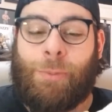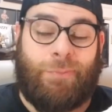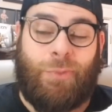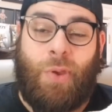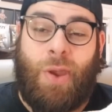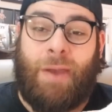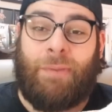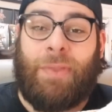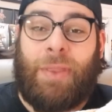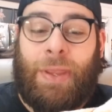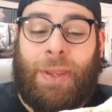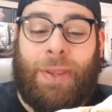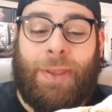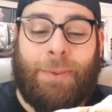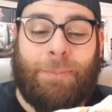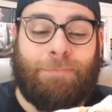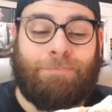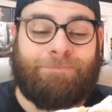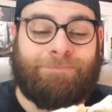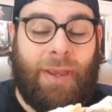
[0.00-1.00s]
You have the
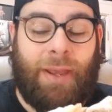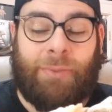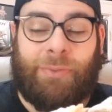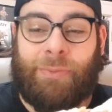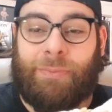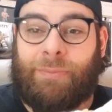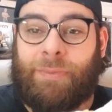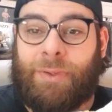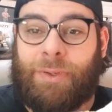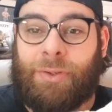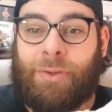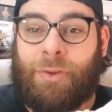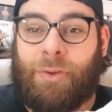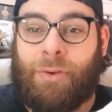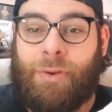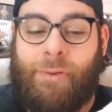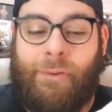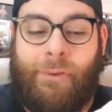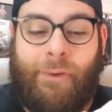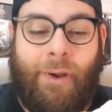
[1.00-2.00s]
ham, have some vinegar
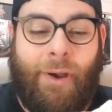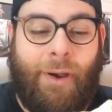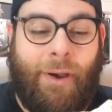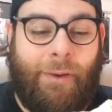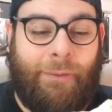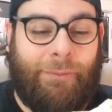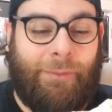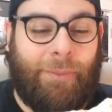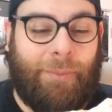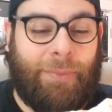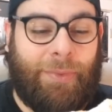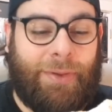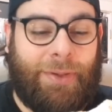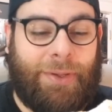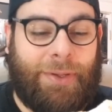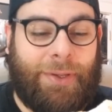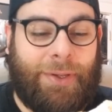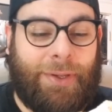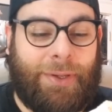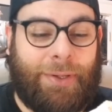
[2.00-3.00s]
uh, from
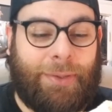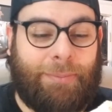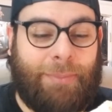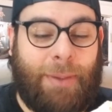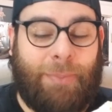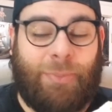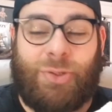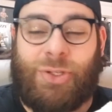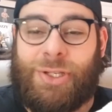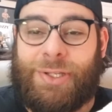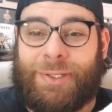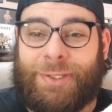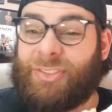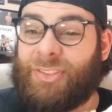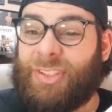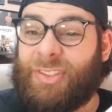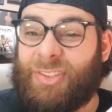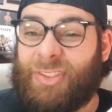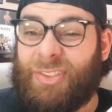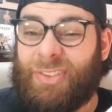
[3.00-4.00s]
the uh, pepperoni,
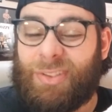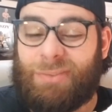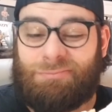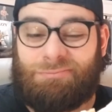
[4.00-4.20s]
seasoned.